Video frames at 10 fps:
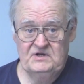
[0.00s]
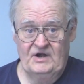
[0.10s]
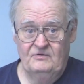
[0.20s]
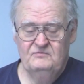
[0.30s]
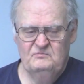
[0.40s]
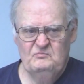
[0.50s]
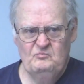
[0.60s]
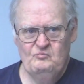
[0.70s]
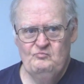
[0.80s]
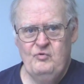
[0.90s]
you know,
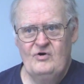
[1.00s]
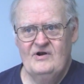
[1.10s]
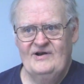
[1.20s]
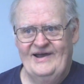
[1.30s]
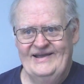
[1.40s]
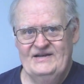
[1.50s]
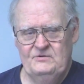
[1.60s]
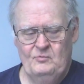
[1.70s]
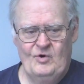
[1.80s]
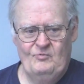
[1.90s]

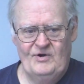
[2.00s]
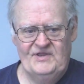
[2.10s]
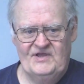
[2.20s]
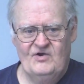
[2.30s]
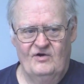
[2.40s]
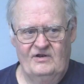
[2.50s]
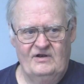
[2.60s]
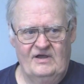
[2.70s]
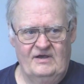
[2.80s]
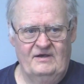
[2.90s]
borderline, or what do they
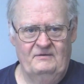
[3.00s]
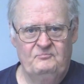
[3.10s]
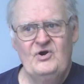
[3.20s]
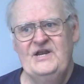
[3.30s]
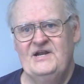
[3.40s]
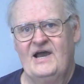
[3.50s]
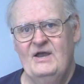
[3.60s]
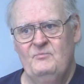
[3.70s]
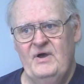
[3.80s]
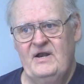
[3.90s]
call,
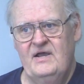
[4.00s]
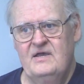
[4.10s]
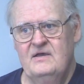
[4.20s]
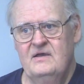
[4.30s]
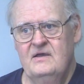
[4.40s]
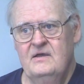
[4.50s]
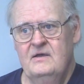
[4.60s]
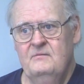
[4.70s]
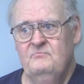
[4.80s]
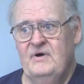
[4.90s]
pre-diabetic,
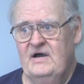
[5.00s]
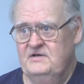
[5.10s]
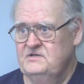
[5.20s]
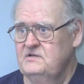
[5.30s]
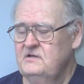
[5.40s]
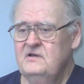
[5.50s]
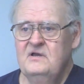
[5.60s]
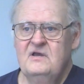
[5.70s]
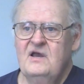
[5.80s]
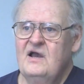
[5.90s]
but
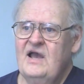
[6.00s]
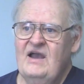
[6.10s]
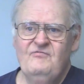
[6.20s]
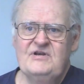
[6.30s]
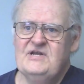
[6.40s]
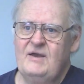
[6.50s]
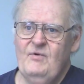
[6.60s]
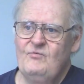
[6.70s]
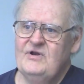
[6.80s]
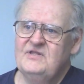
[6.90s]
every
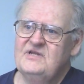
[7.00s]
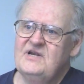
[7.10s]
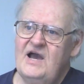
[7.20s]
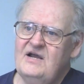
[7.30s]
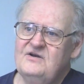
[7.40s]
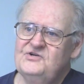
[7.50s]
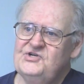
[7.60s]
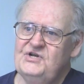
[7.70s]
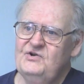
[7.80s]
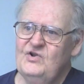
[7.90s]
time I went to the doctor,
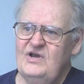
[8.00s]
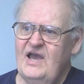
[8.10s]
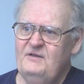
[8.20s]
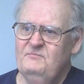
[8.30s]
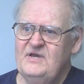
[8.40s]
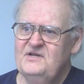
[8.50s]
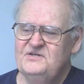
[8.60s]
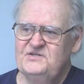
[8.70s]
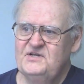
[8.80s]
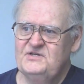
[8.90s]
she'd look at me
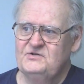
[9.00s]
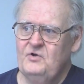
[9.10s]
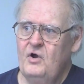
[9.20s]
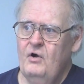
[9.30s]
and she says,